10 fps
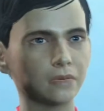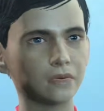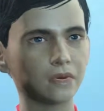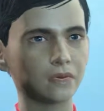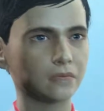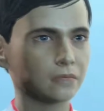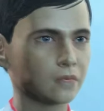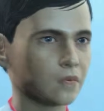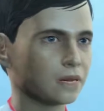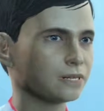Father,
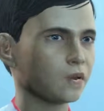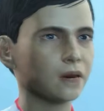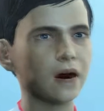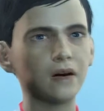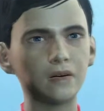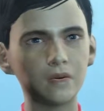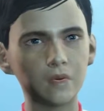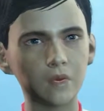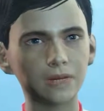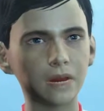what's going on?
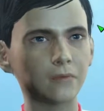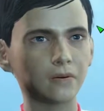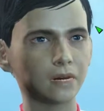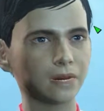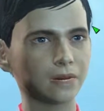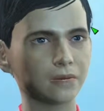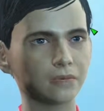What's happening?